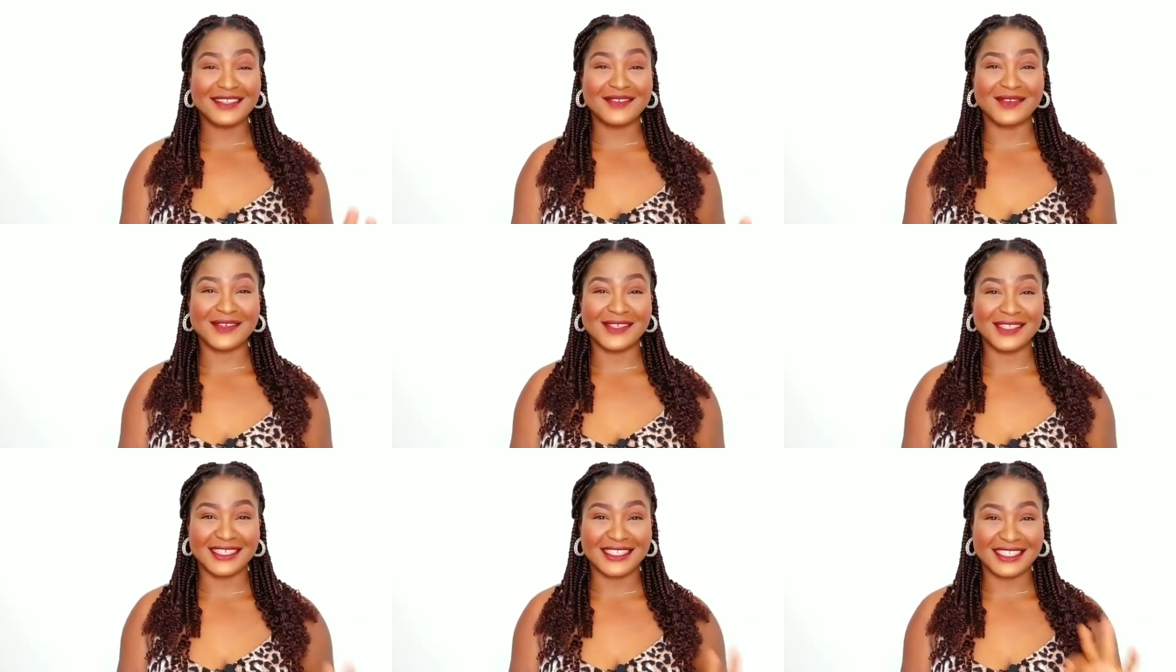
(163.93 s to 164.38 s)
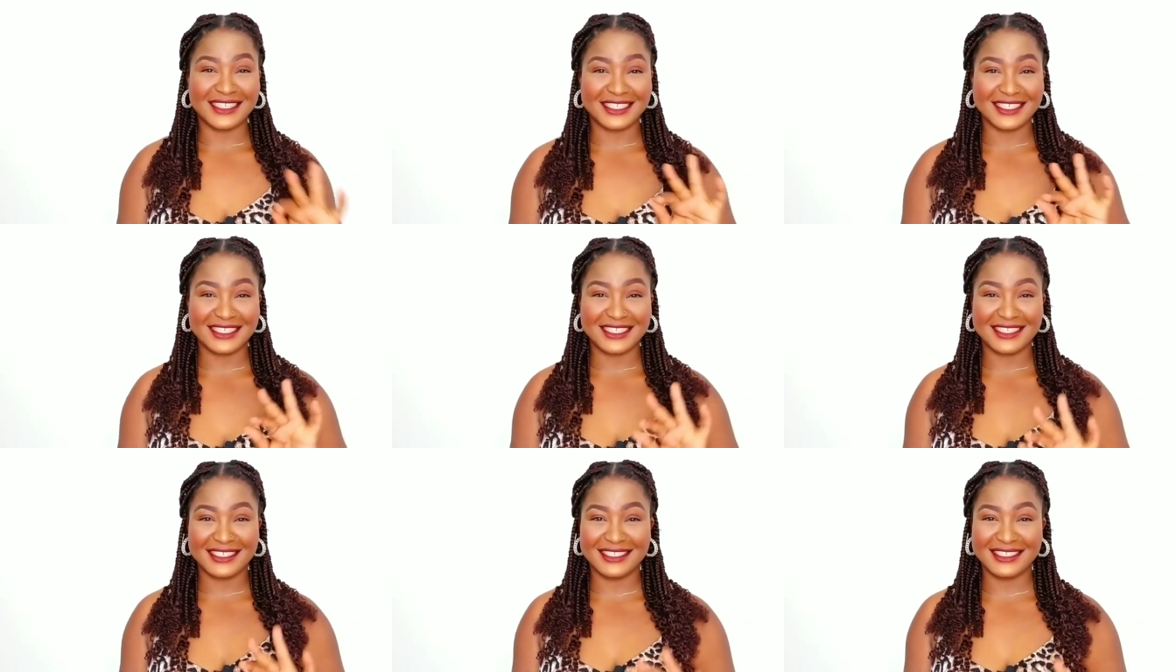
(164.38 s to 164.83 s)
this
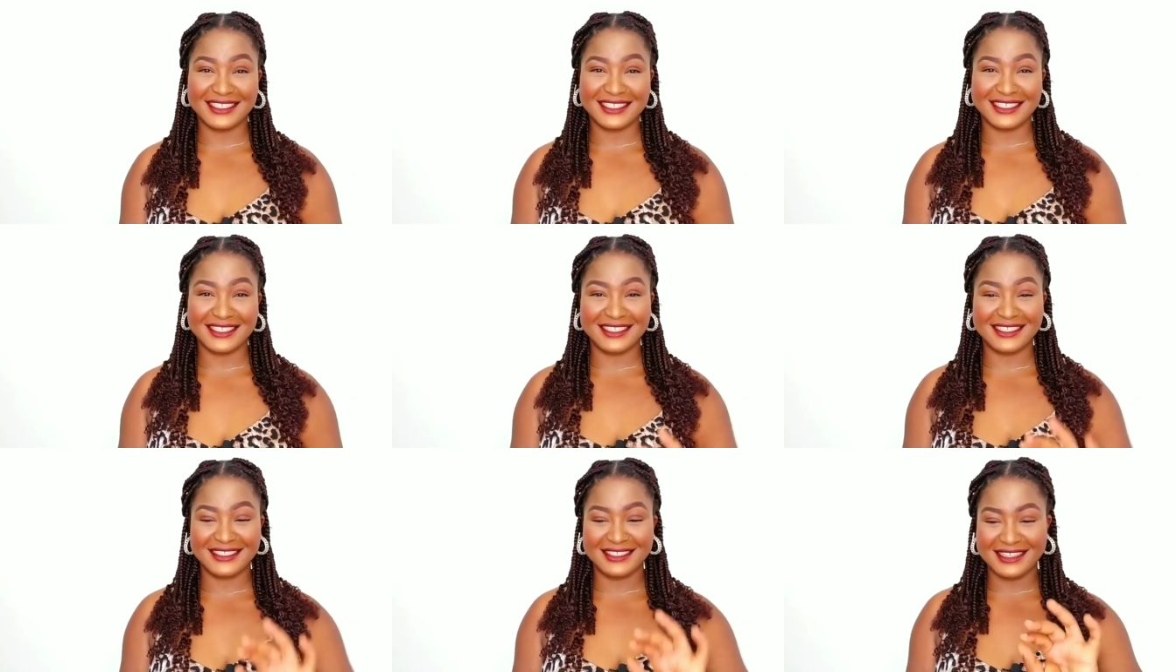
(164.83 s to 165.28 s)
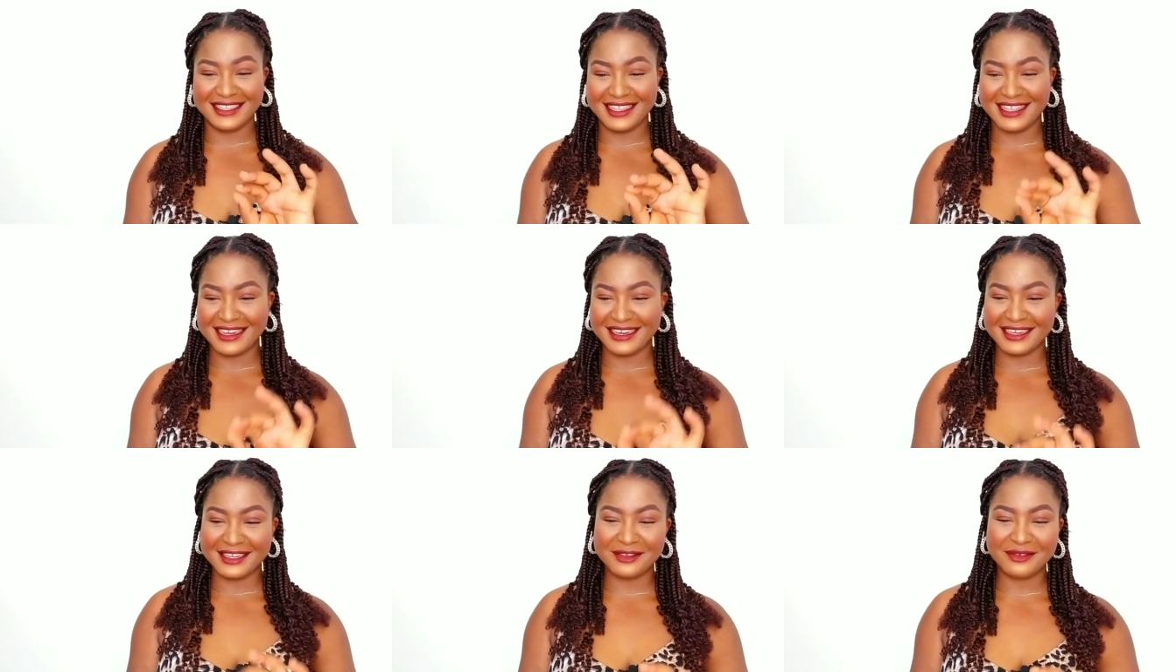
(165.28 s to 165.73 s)
was
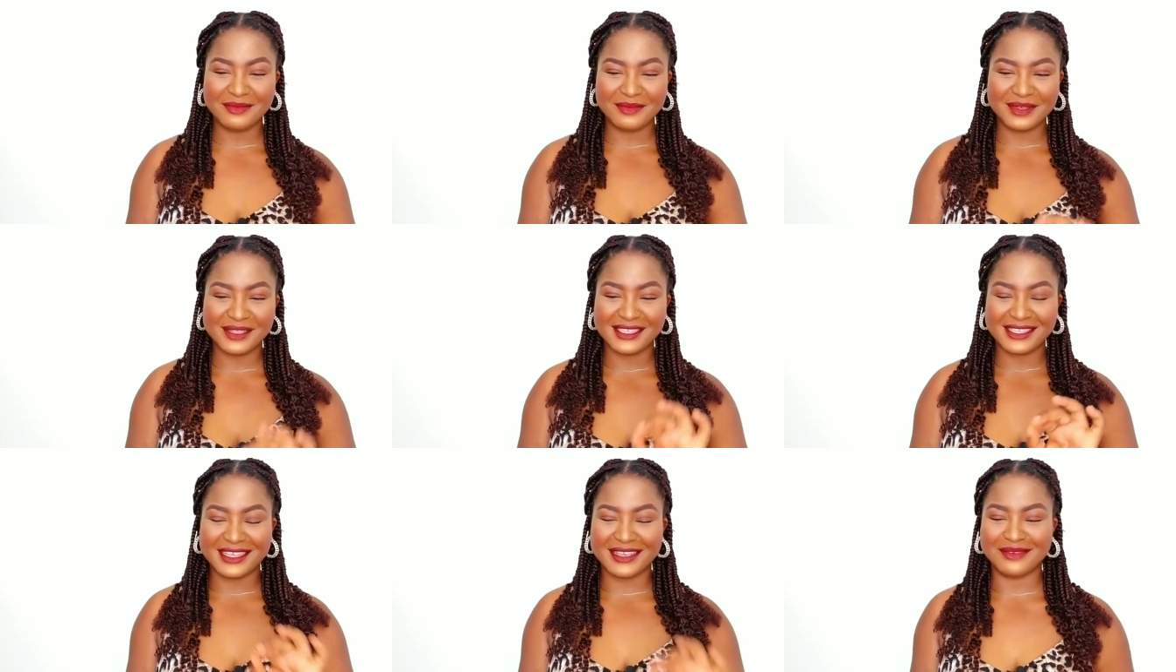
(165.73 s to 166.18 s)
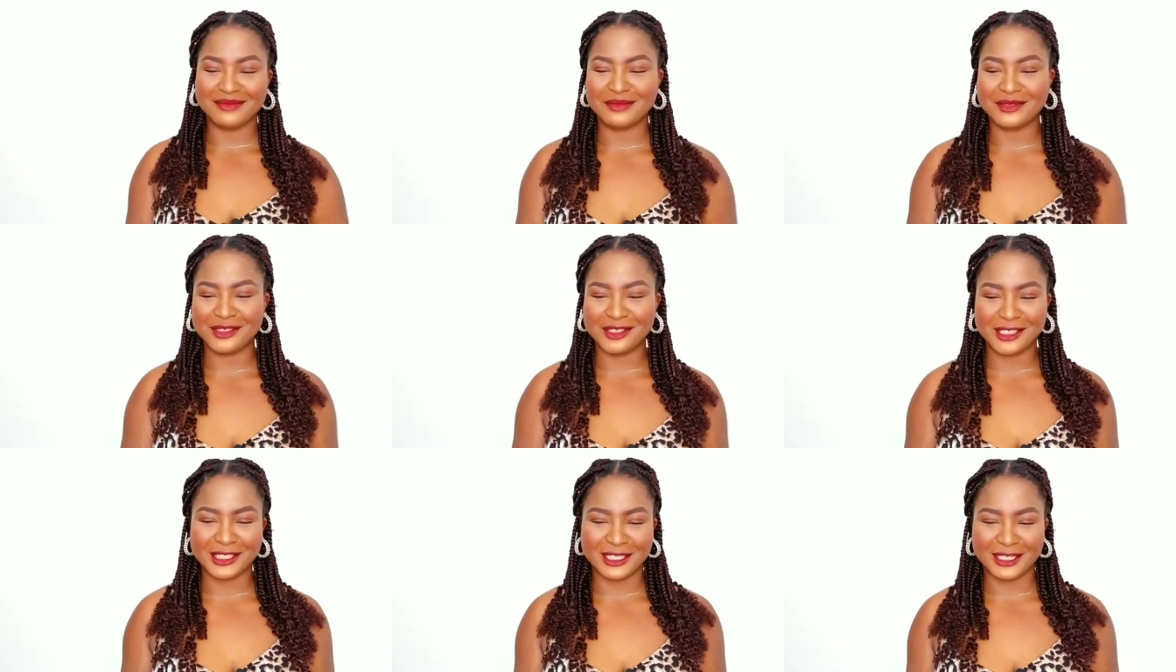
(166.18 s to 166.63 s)
a little bit
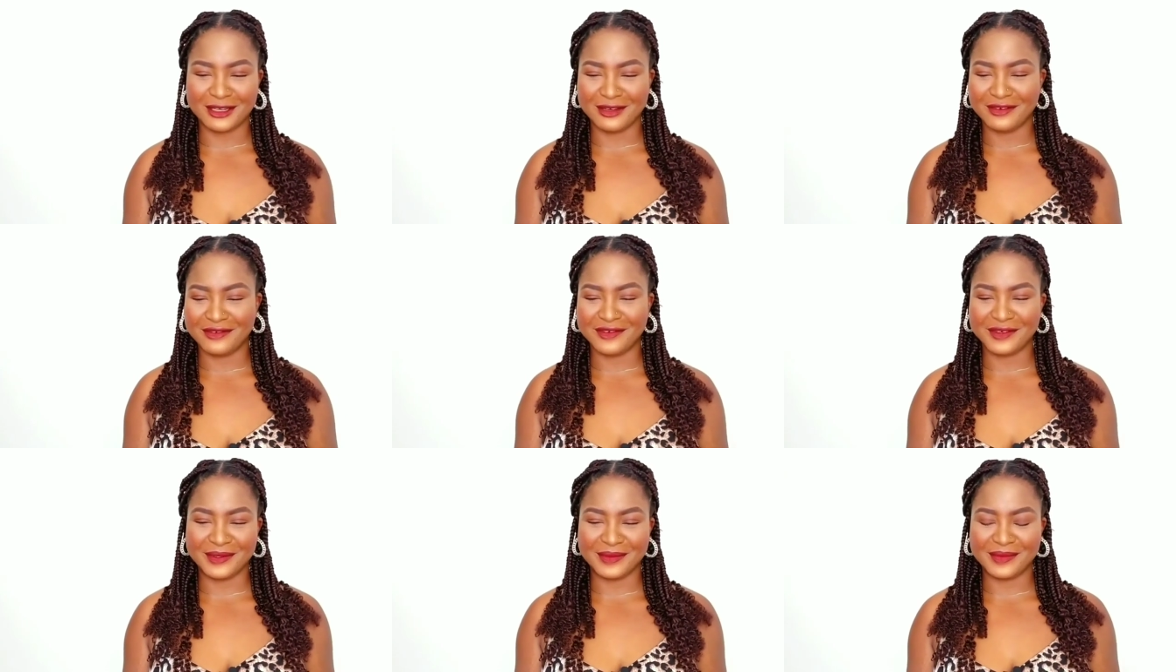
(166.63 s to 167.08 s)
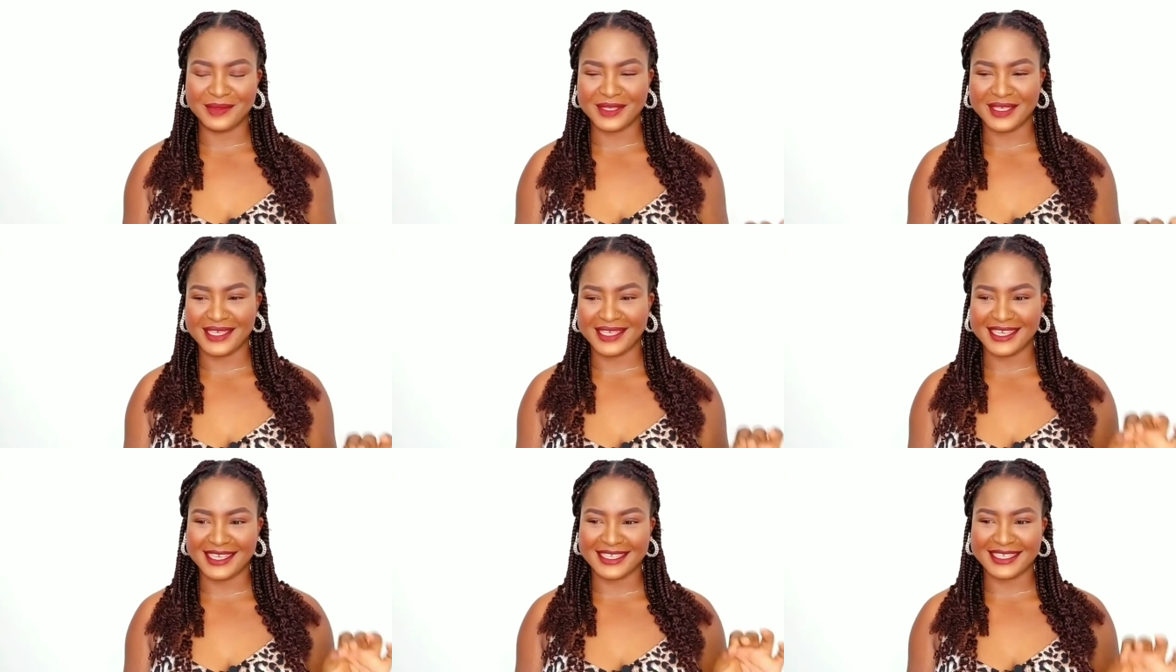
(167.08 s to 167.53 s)
emotional for
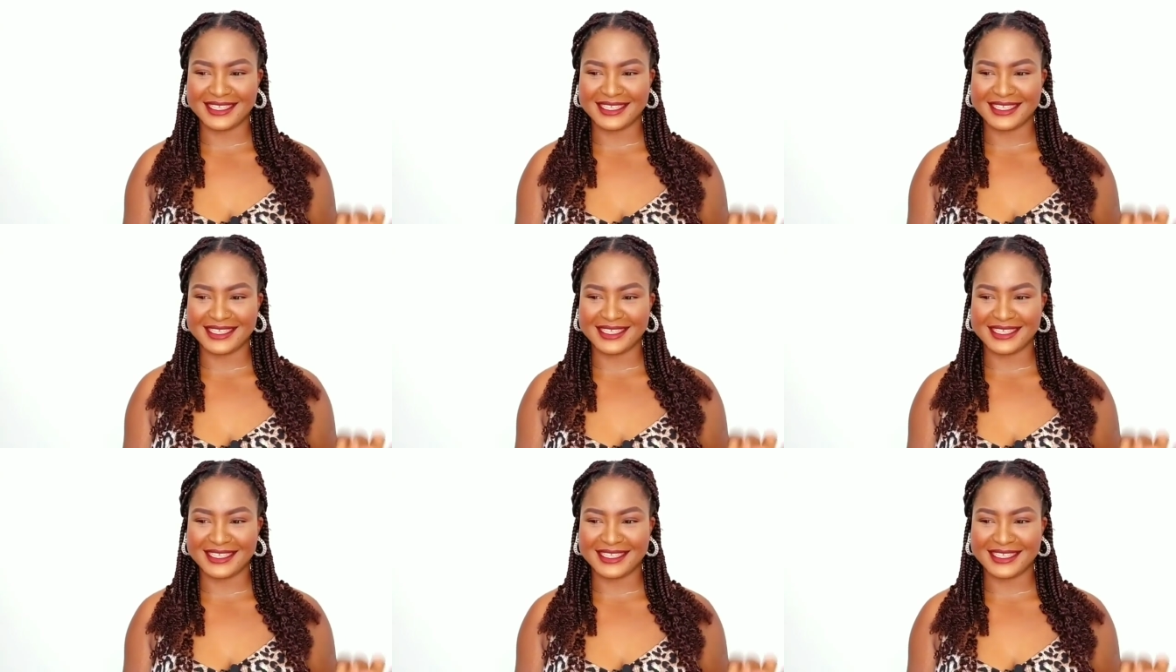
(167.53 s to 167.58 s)
me,